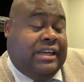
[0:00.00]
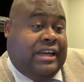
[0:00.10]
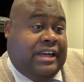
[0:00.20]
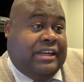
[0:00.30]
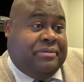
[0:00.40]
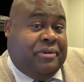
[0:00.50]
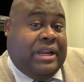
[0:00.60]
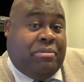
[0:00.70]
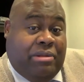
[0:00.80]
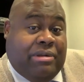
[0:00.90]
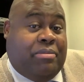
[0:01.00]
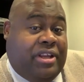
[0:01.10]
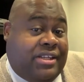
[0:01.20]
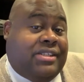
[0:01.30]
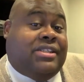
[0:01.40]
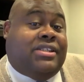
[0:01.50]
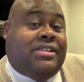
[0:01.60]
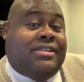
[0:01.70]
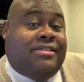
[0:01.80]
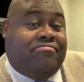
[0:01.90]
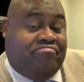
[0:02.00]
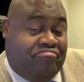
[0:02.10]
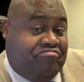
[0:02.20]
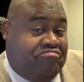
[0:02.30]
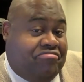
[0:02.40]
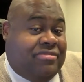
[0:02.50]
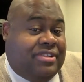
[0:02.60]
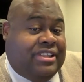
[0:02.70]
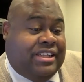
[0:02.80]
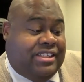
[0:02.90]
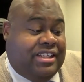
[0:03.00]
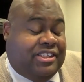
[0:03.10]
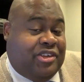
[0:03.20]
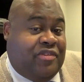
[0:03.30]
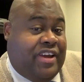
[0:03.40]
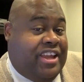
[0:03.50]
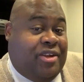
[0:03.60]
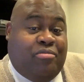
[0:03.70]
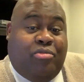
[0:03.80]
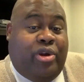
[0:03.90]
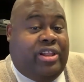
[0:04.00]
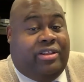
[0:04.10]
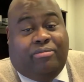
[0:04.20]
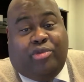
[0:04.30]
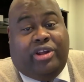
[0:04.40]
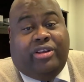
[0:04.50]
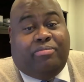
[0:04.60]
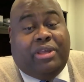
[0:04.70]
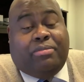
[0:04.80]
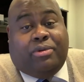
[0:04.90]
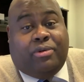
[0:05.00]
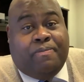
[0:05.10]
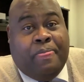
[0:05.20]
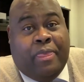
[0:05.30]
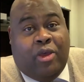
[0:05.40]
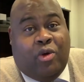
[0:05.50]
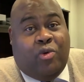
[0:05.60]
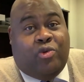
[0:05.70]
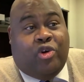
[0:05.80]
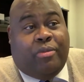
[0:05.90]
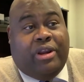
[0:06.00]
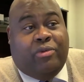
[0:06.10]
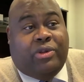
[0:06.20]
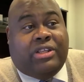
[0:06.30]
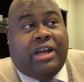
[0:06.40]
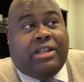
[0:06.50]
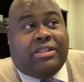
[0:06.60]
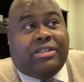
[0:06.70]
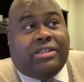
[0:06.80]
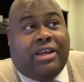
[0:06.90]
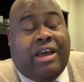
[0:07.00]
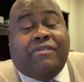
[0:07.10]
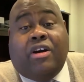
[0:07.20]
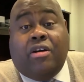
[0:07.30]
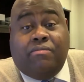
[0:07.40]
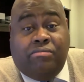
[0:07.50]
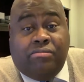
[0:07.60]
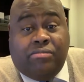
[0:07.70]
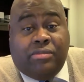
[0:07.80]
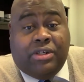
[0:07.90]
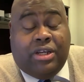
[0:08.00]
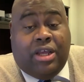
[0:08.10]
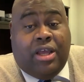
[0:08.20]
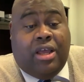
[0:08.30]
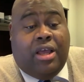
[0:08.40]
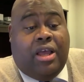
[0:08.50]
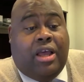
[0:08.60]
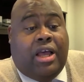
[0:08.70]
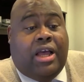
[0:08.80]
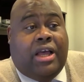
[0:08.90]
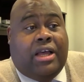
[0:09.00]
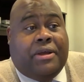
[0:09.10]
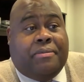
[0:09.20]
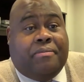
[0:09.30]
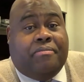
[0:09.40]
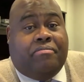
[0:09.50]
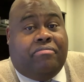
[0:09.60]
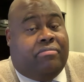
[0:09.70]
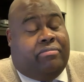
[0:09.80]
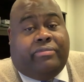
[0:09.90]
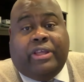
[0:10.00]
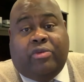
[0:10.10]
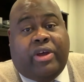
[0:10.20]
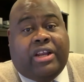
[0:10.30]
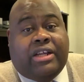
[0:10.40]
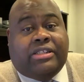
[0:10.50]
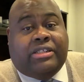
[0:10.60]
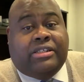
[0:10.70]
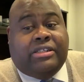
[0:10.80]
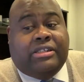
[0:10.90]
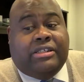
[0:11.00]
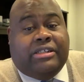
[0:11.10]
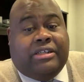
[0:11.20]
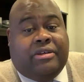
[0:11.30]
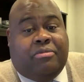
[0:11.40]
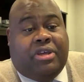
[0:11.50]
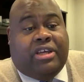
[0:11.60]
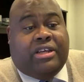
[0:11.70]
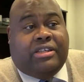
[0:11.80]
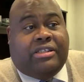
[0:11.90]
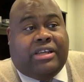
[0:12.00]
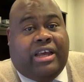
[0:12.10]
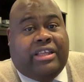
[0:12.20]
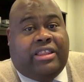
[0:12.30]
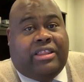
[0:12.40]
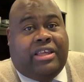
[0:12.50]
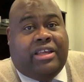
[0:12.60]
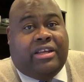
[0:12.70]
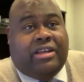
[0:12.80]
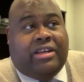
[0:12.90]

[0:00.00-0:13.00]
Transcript: When I build my place, that's it. So if I can bring people who normally would not have come, then why not? Because I think,